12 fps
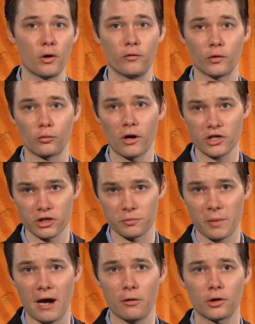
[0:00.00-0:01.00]
over Russia's
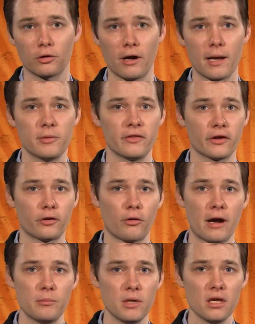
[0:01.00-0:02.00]
power grab in the
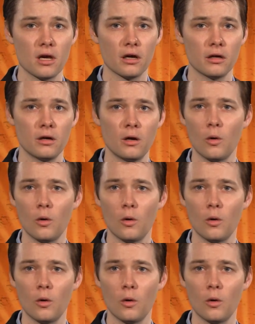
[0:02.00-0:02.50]
Crimea,